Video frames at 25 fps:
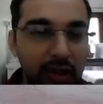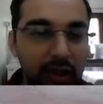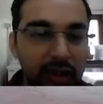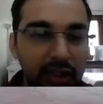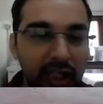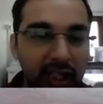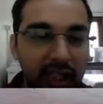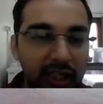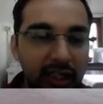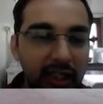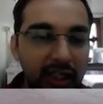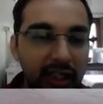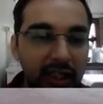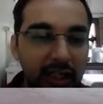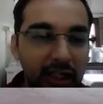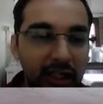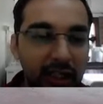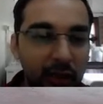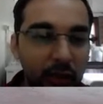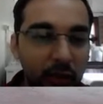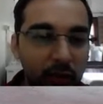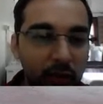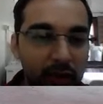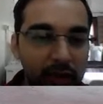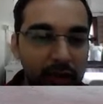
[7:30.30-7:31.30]
that in
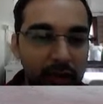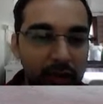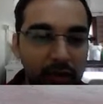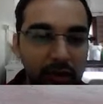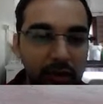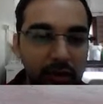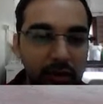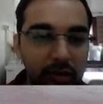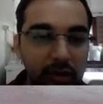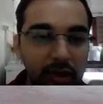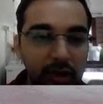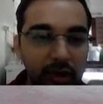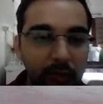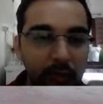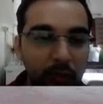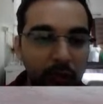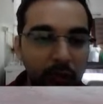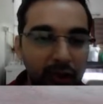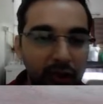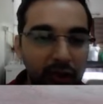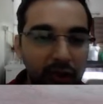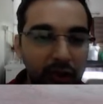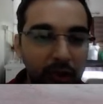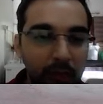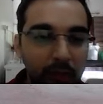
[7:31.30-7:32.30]
NaOH. The
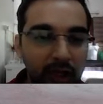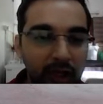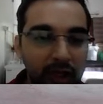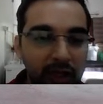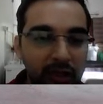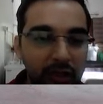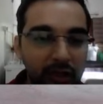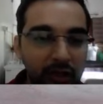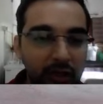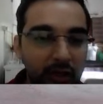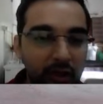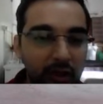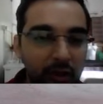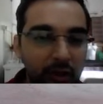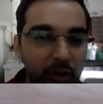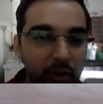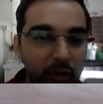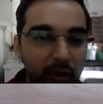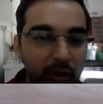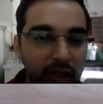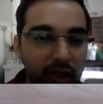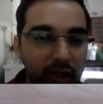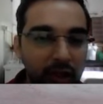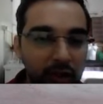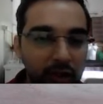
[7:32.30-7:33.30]
potassium ion,
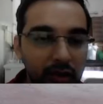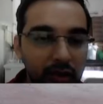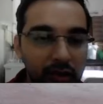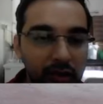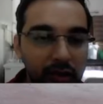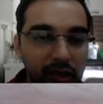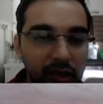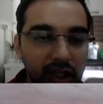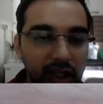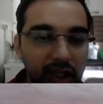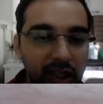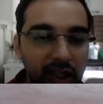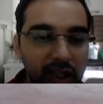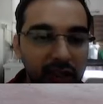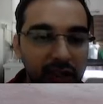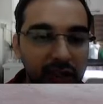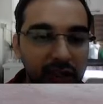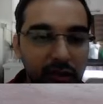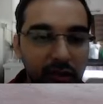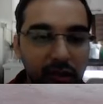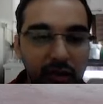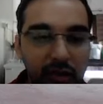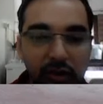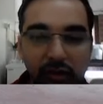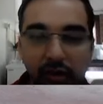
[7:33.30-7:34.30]
okay,
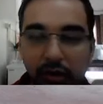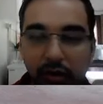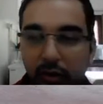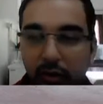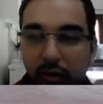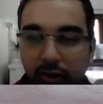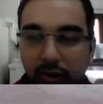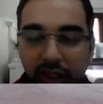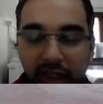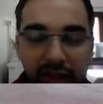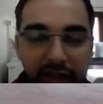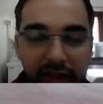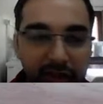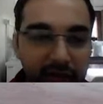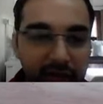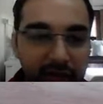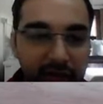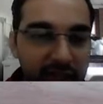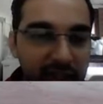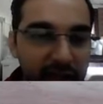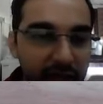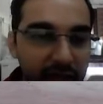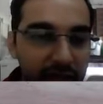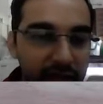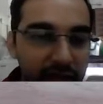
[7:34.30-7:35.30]
chelates, or that's a
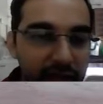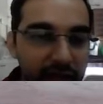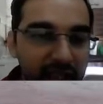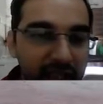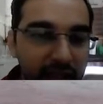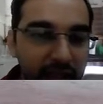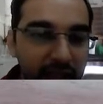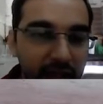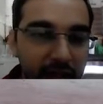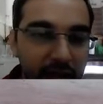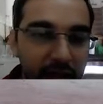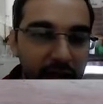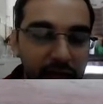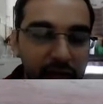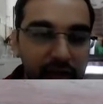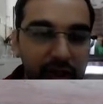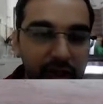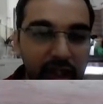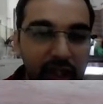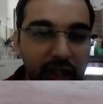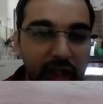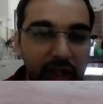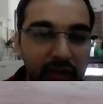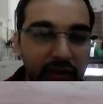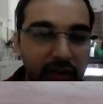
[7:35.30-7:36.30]
very weak
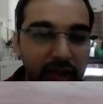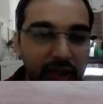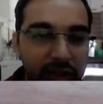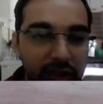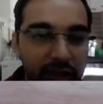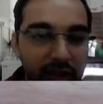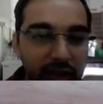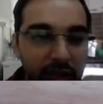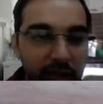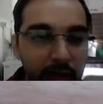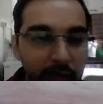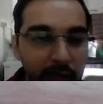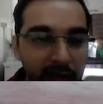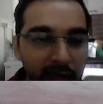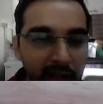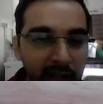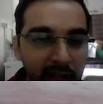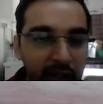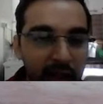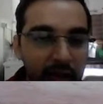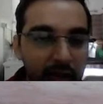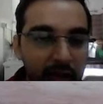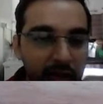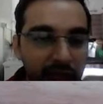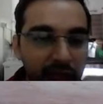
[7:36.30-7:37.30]
electrostatic attraction.
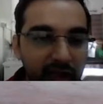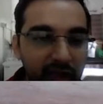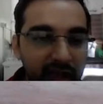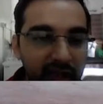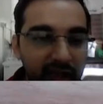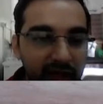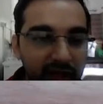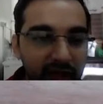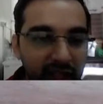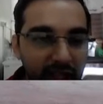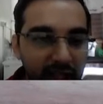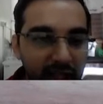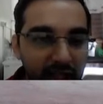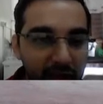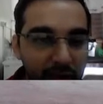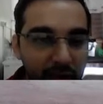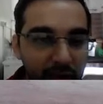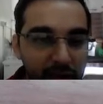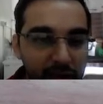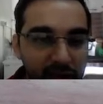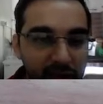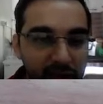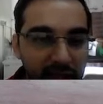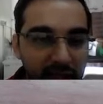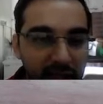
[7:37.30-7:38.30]
So very weak
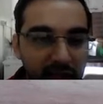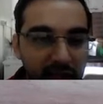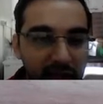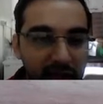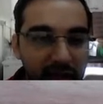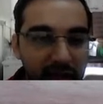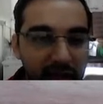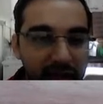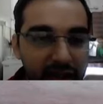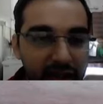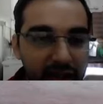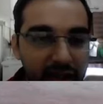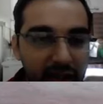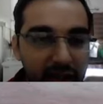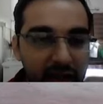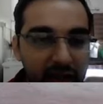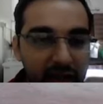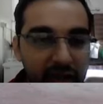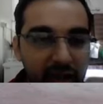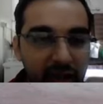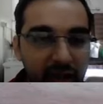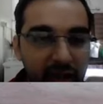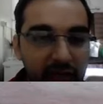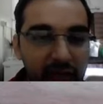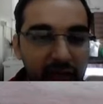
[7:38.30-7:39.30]
electrostatic attraction
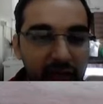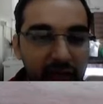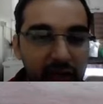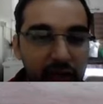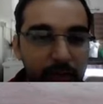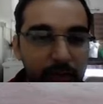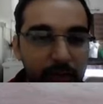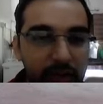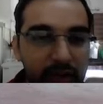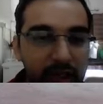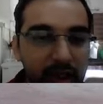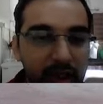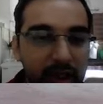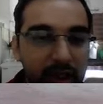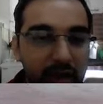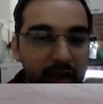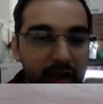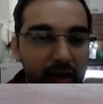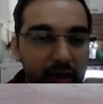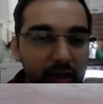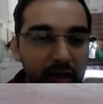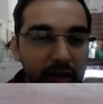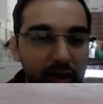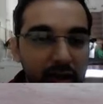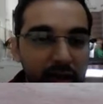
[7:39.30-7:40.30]
is there, it's present,
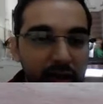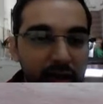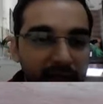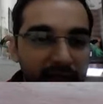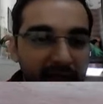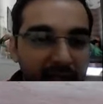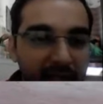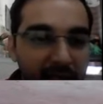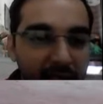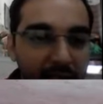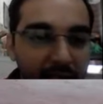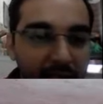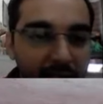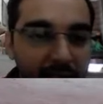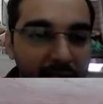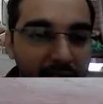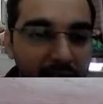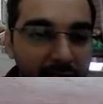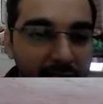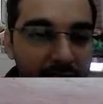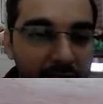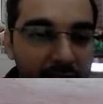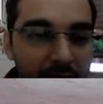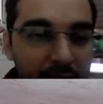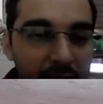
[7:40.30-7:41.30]

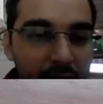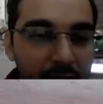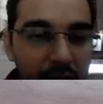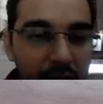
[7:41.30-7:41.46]
and